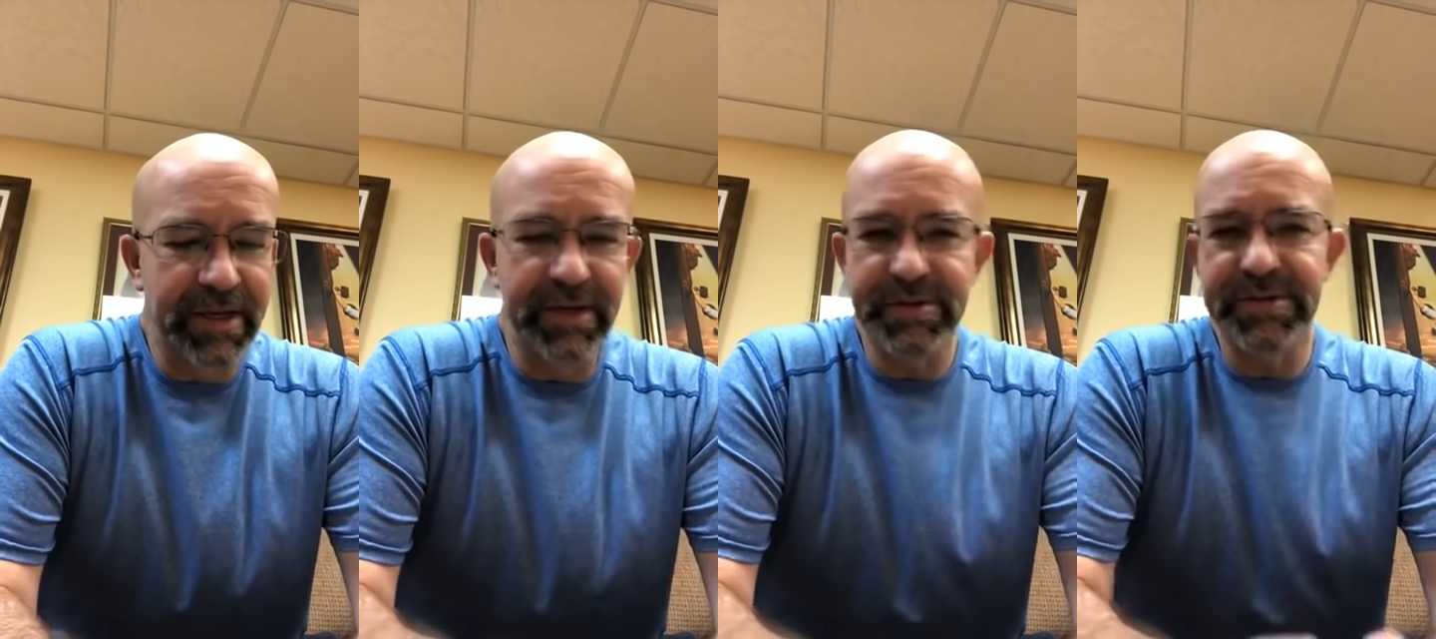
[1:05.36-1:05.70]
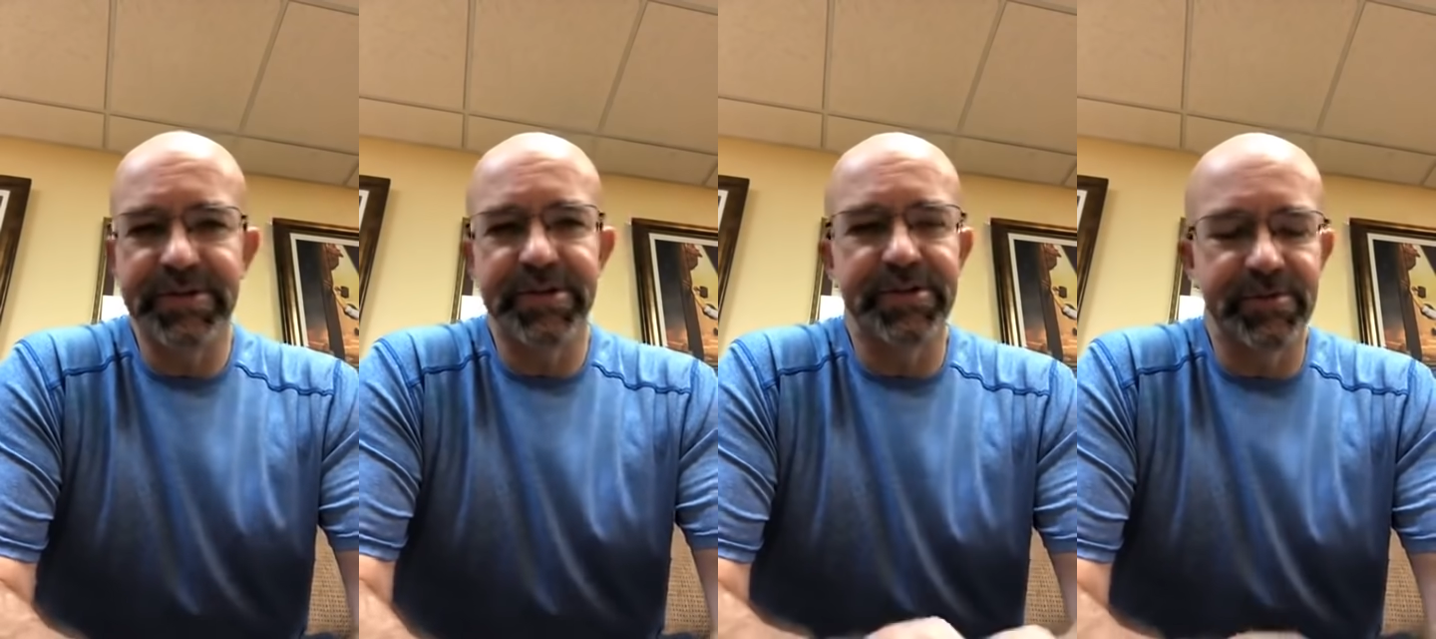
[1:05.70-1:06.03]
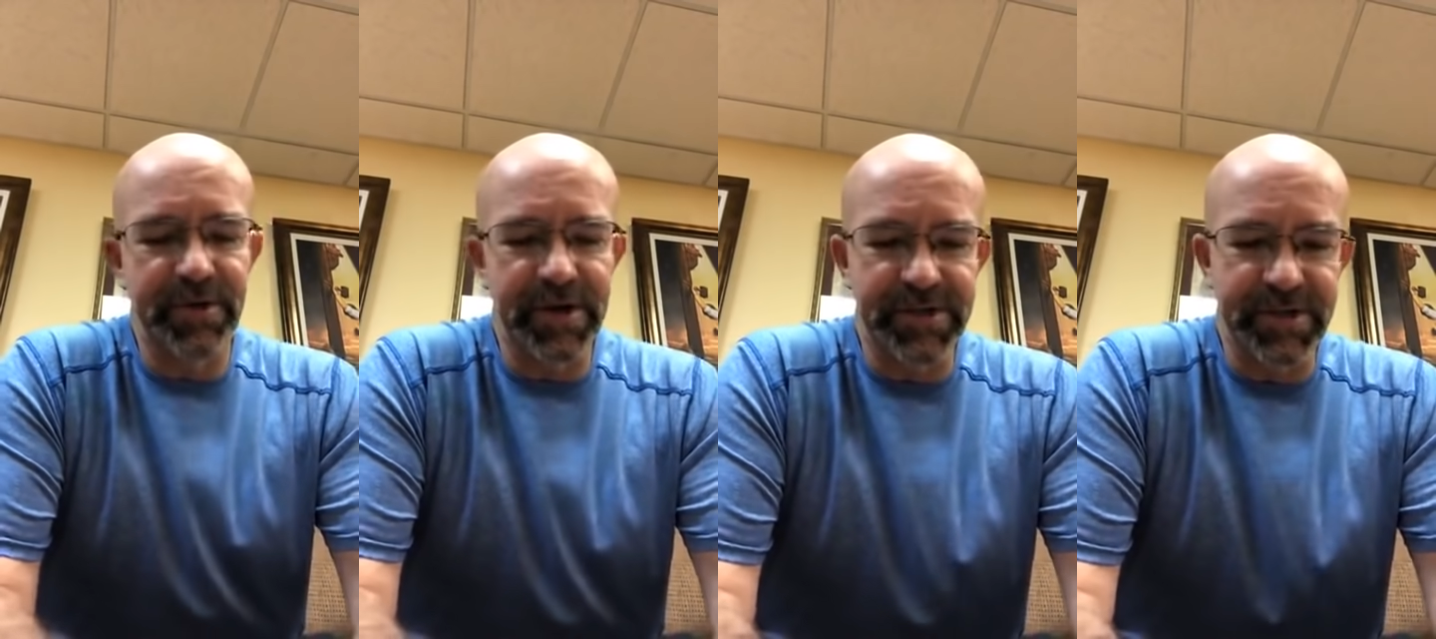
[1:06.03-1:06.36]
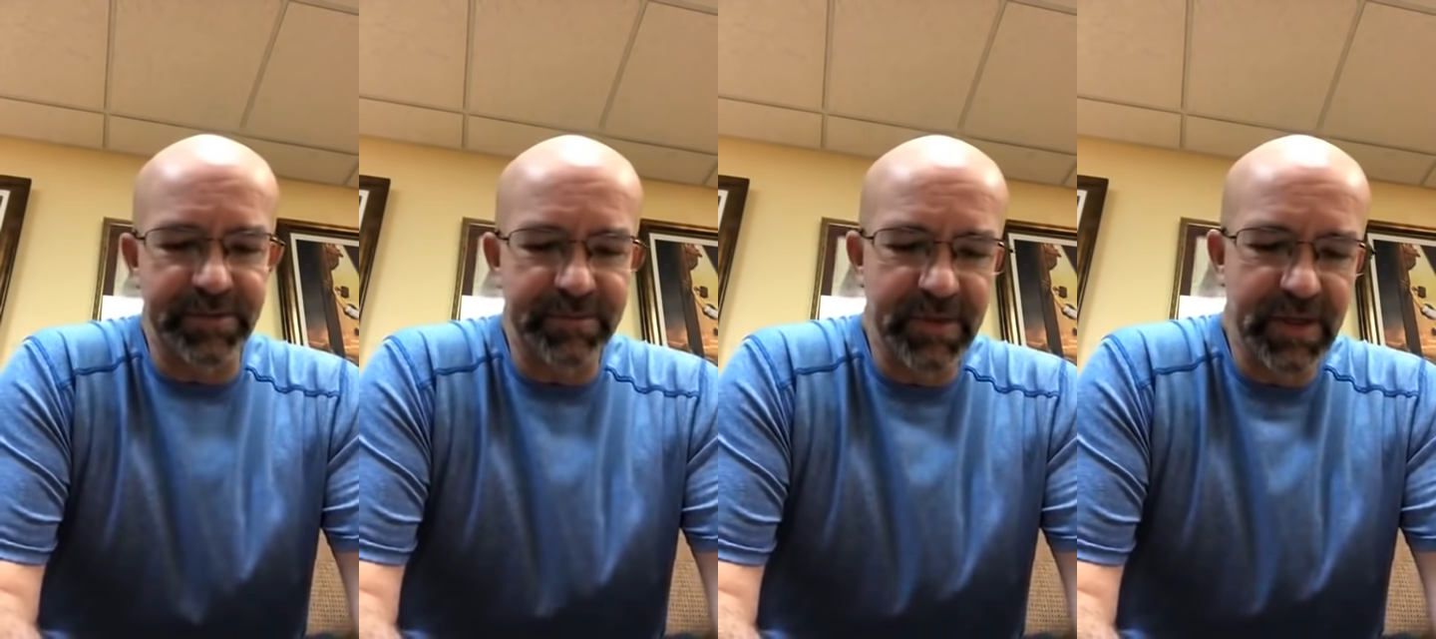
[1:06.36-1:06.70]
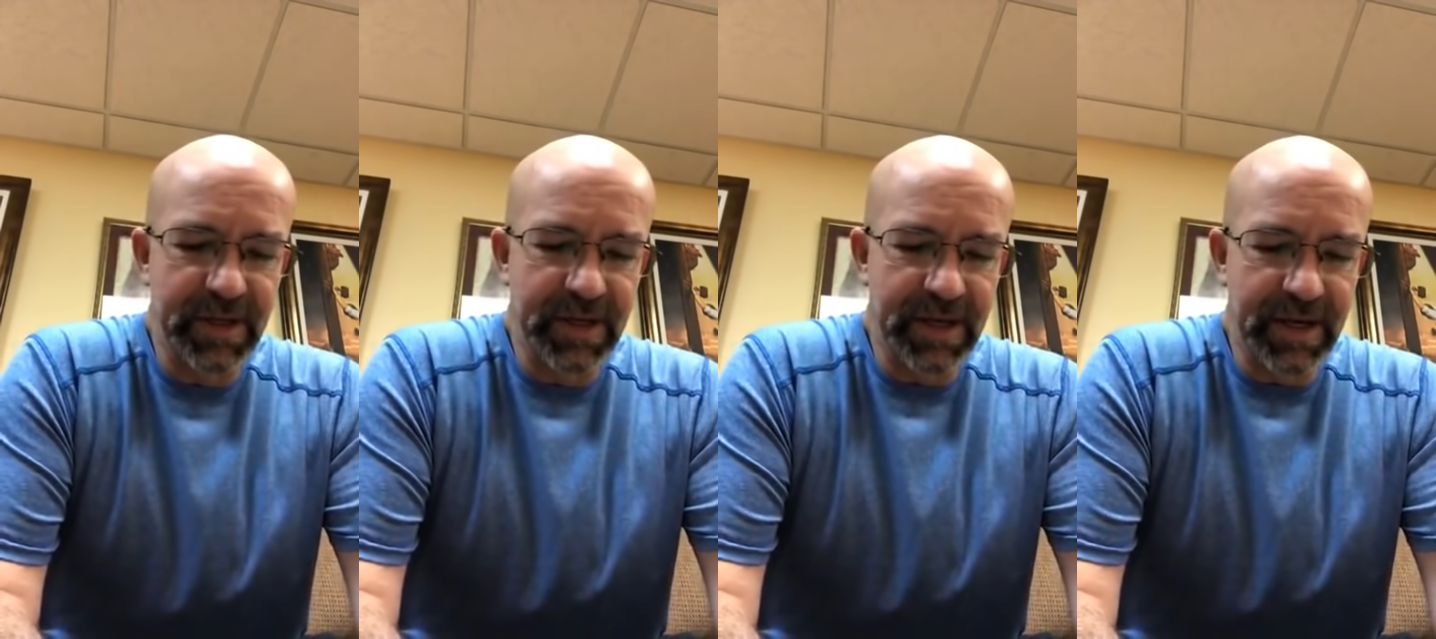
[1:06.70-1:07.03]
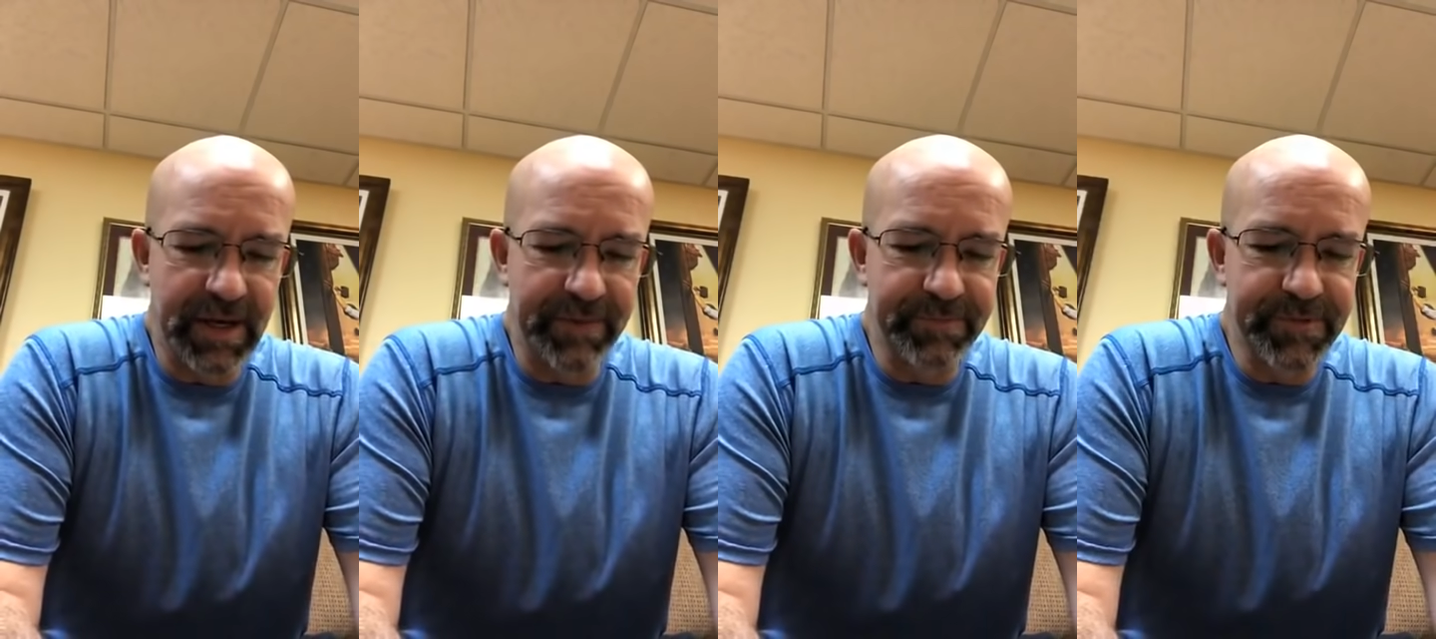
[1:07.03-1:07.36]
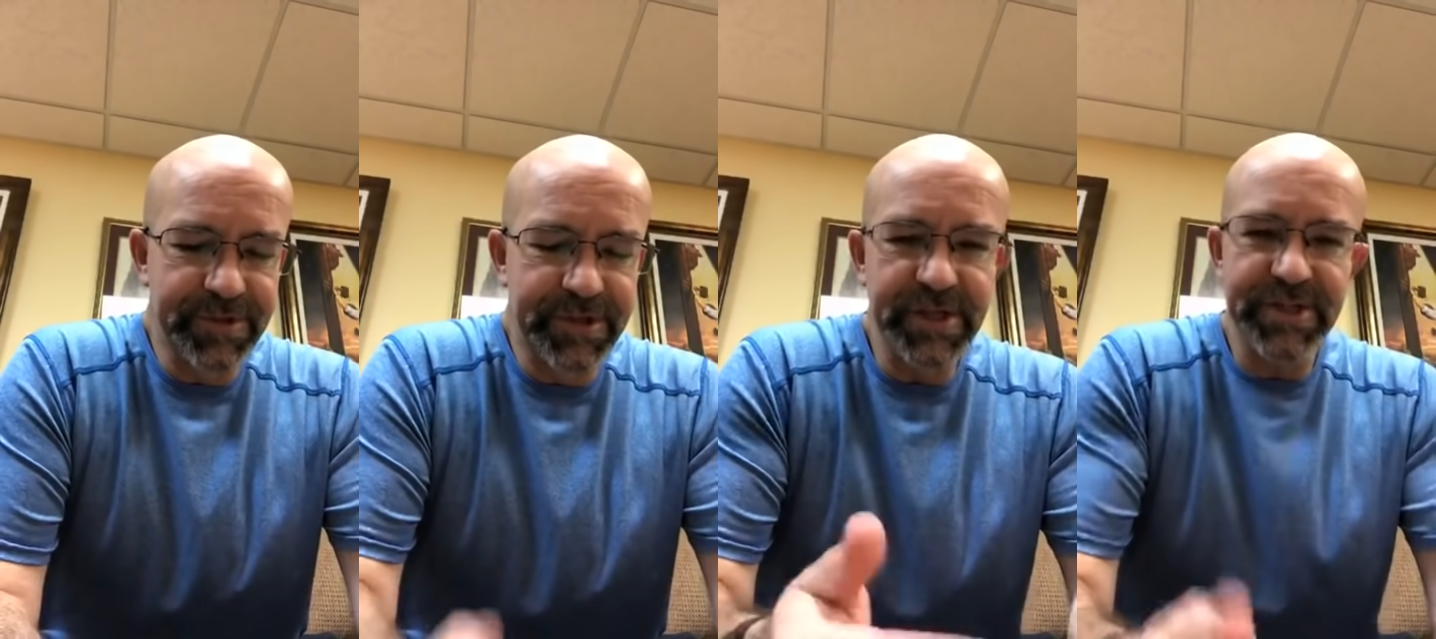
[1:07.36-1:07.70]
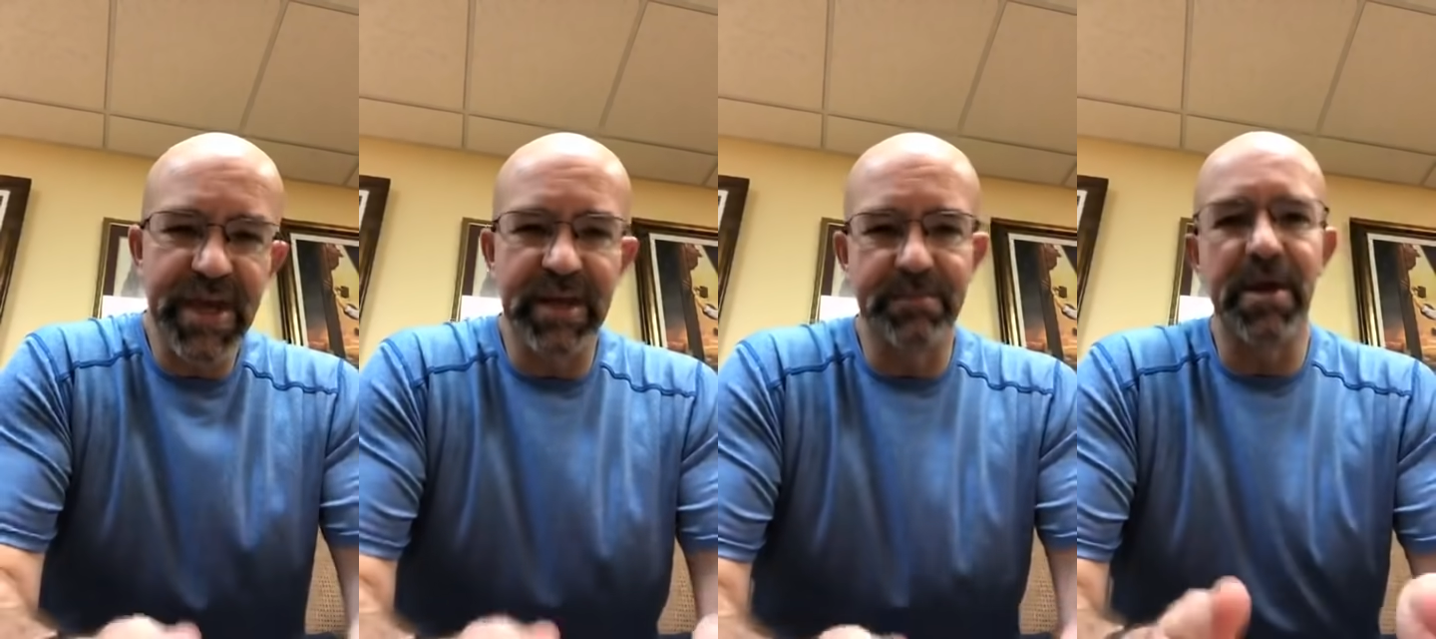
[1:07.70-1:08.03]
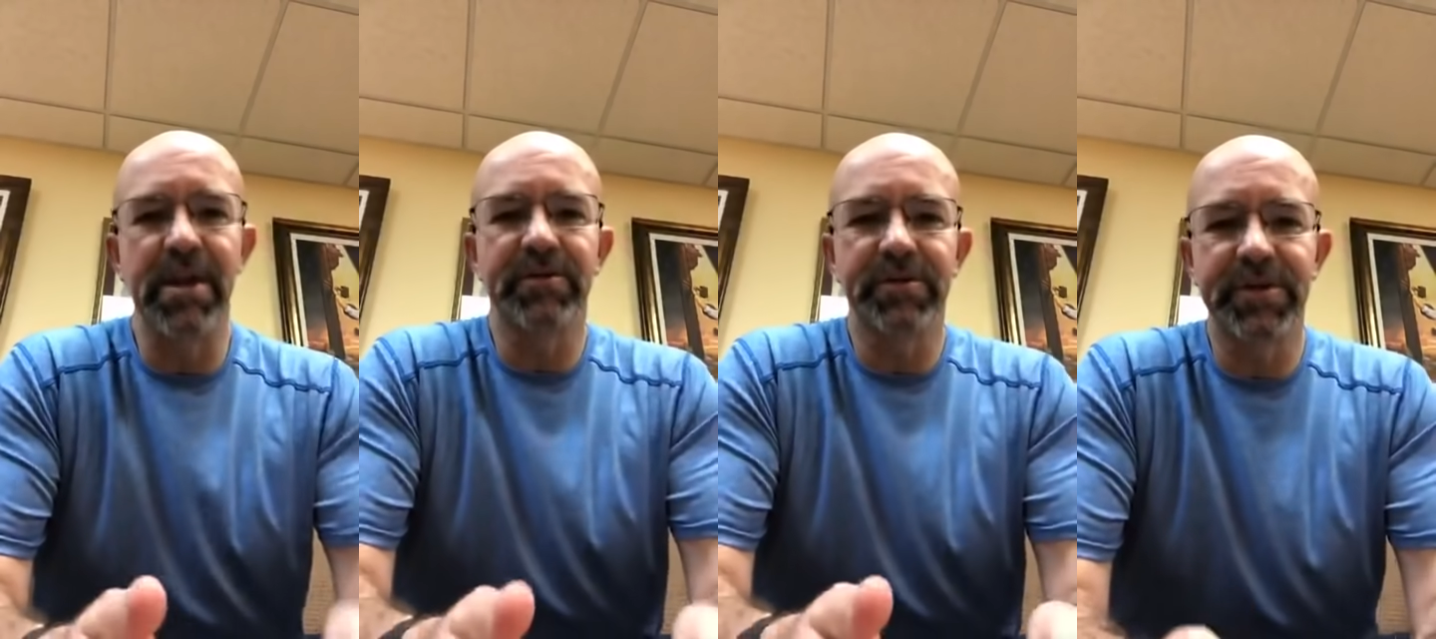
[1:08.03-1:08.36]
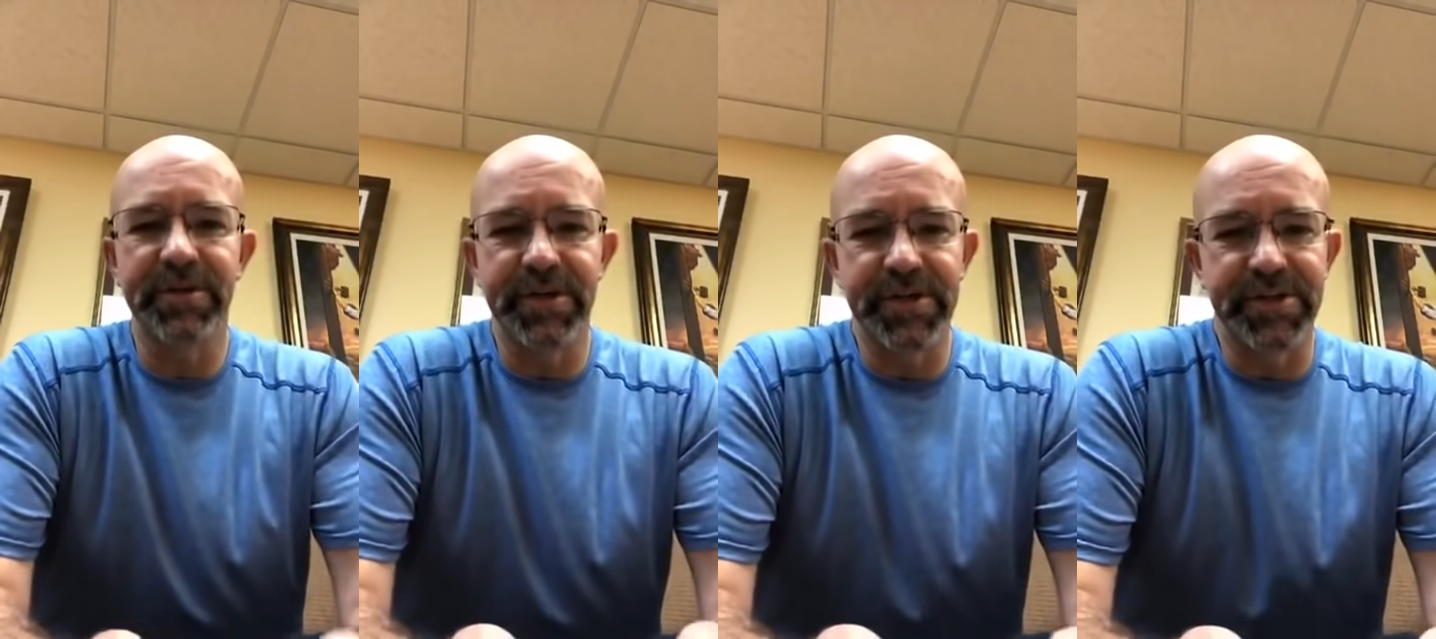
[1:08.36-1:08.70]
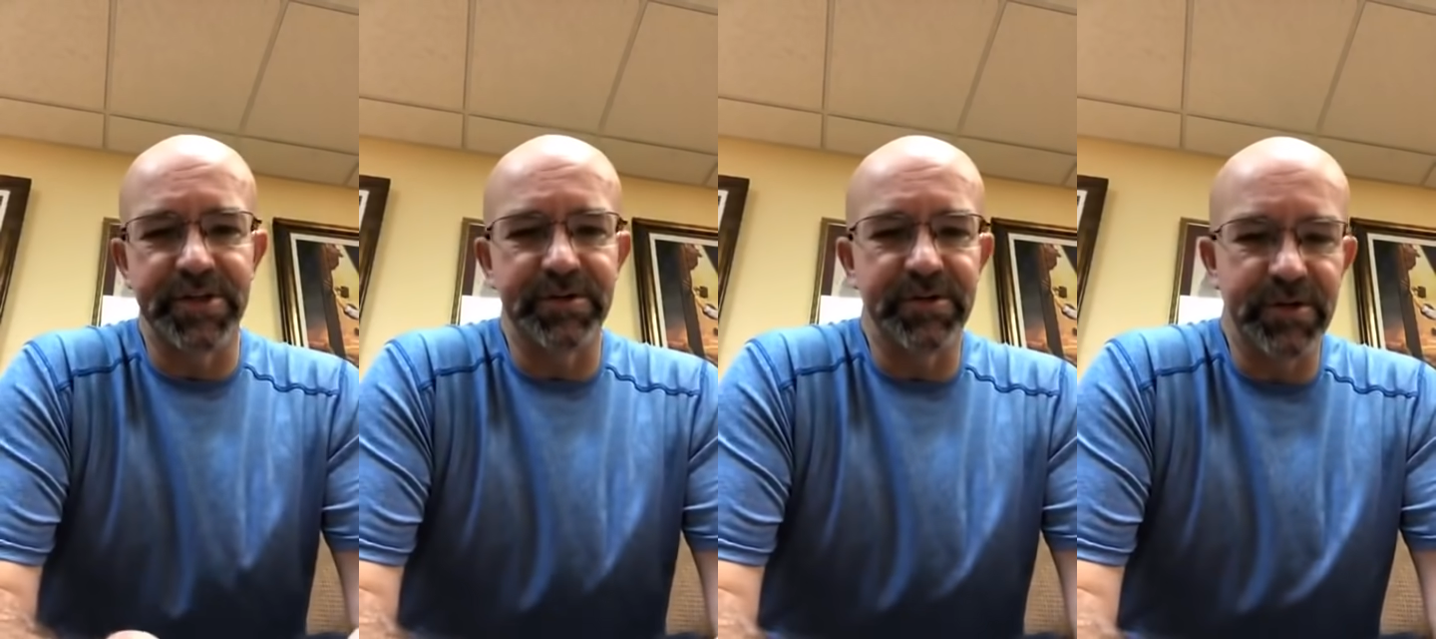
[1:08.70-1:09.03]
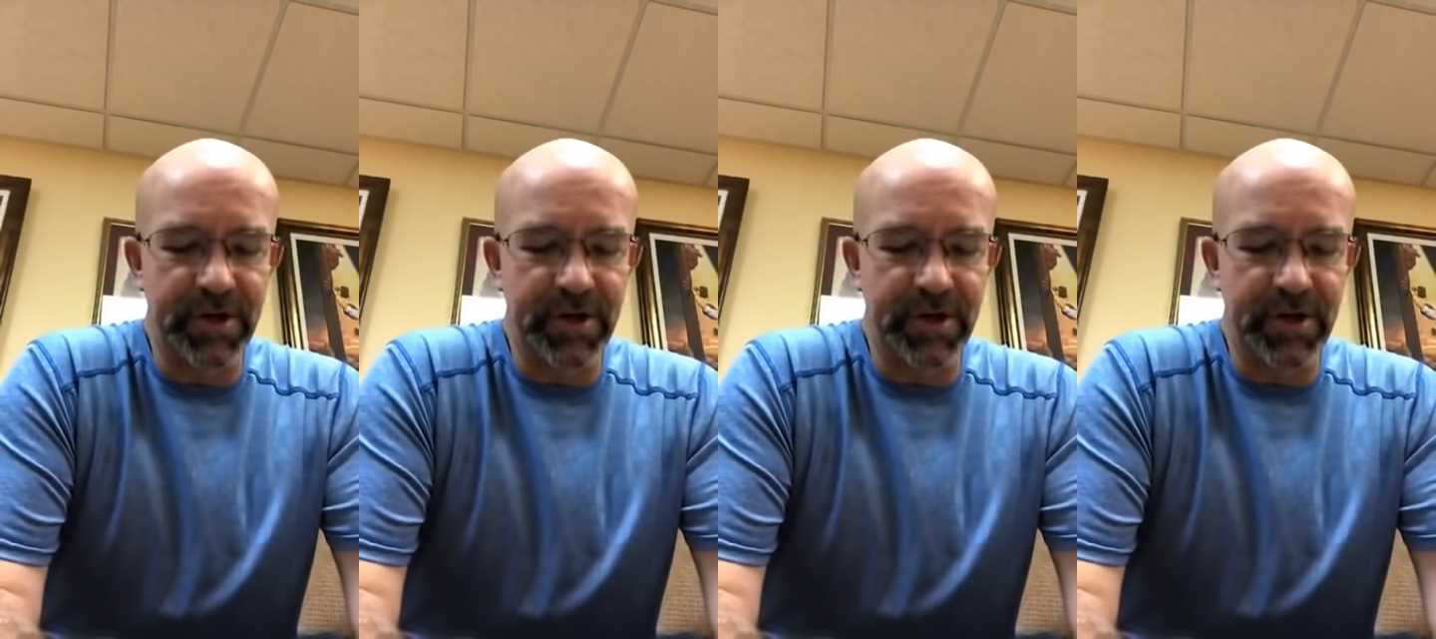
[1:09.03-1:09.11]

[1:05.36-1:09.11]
And here's the situation: she has had a medical condition